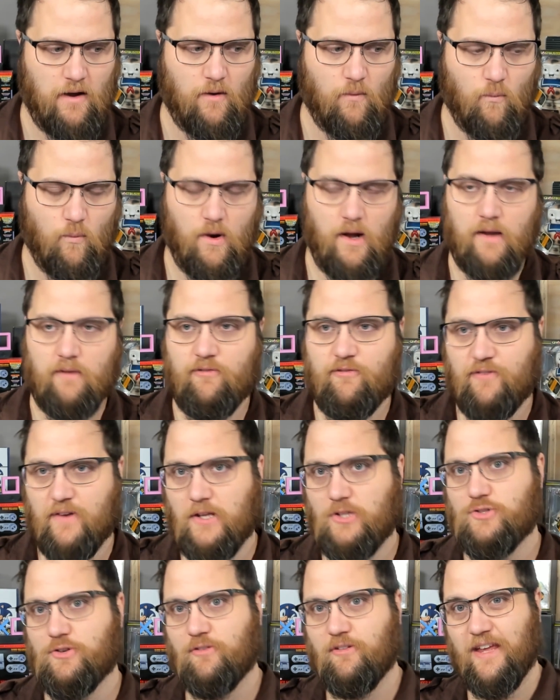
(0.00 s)
what
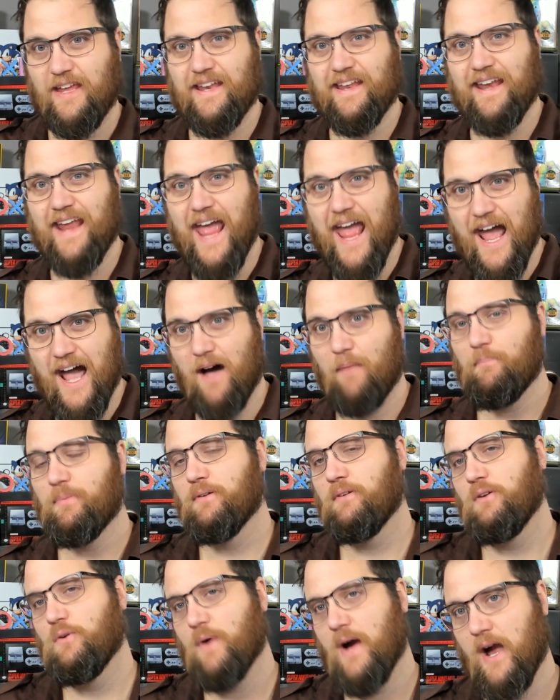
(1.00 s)
features in an app
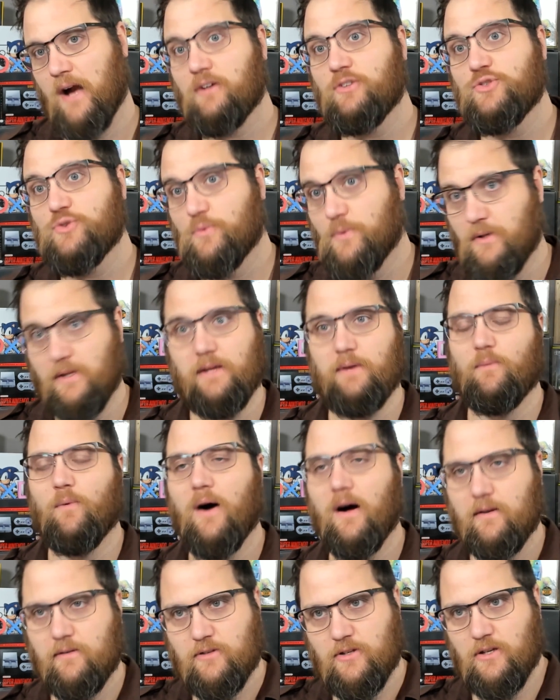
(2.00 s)
you actually
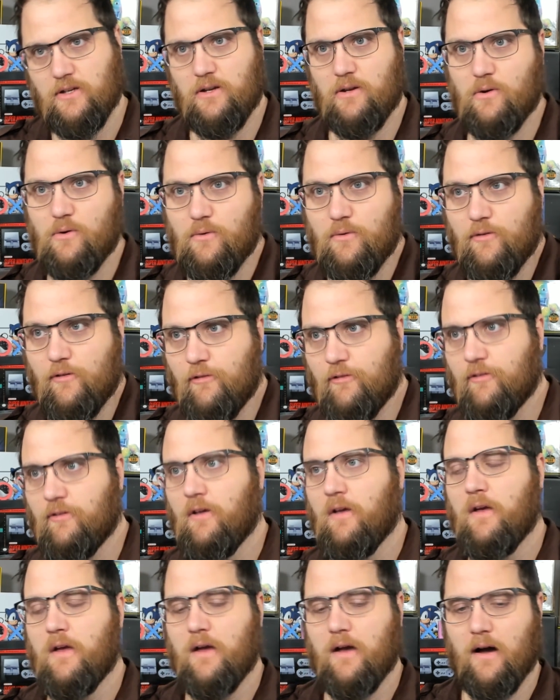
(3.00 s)
want to use.
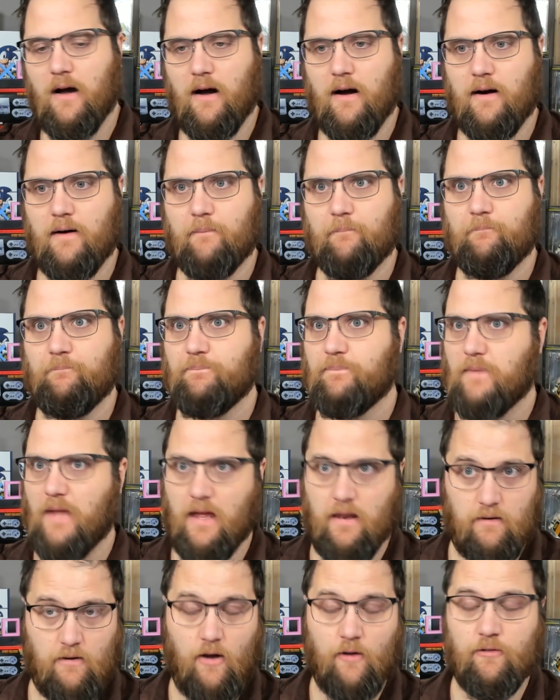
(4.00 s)

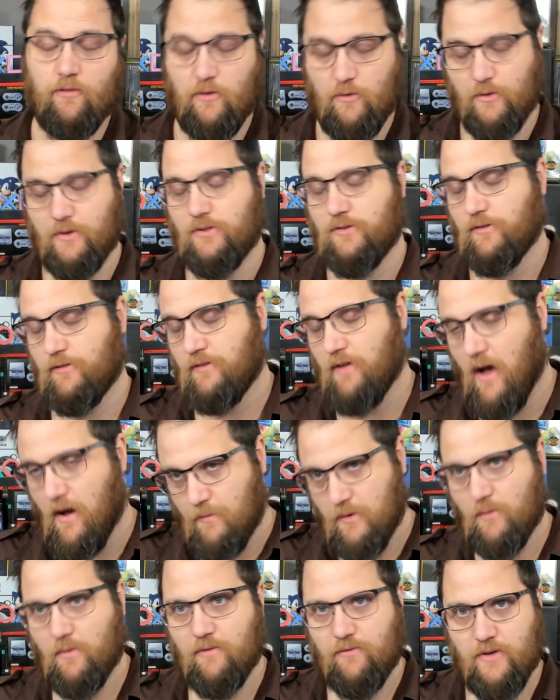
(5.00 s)
And also you could just tell
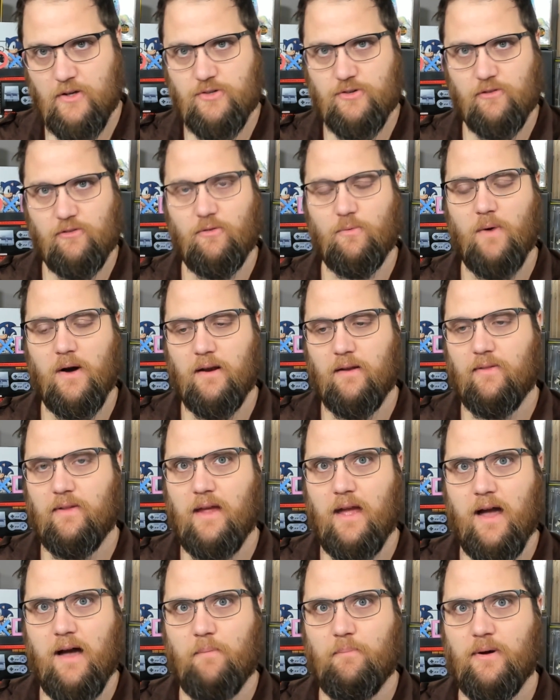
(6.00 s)
me what features you want in the
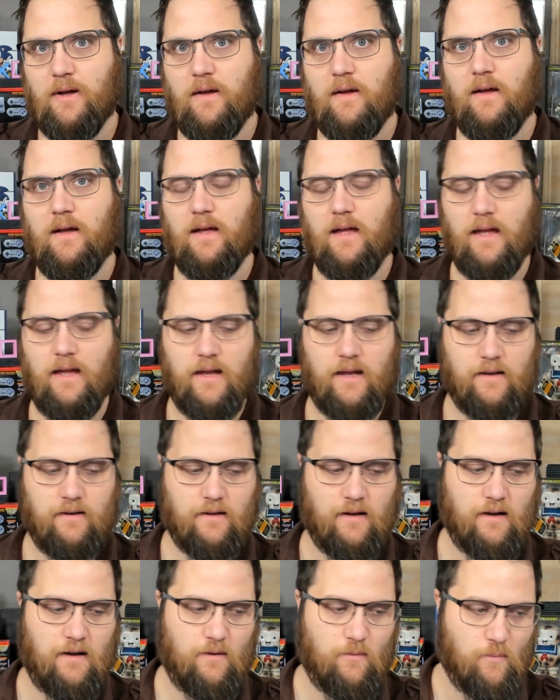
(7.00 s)
app, and
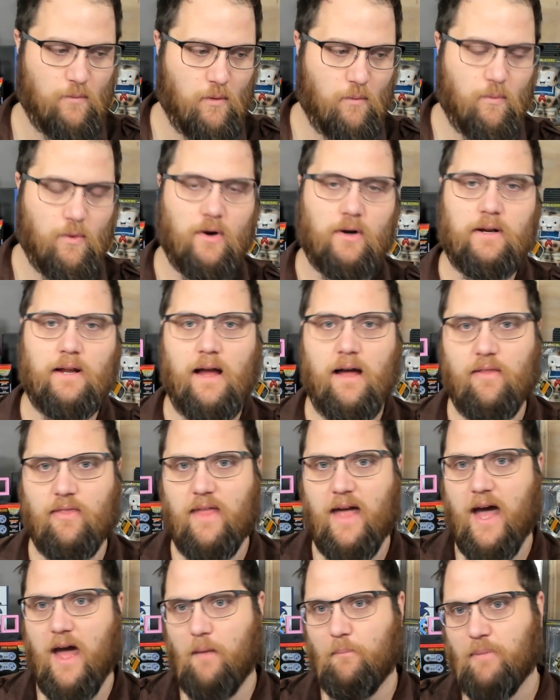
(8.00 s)
we'll work on
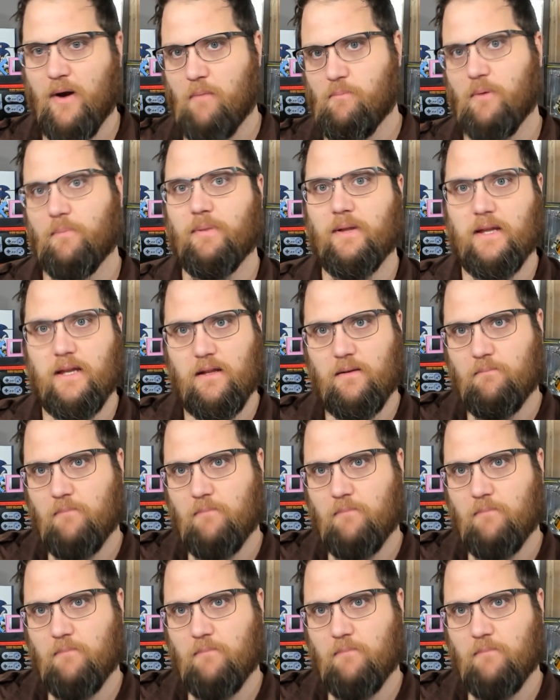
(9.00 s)
that probably in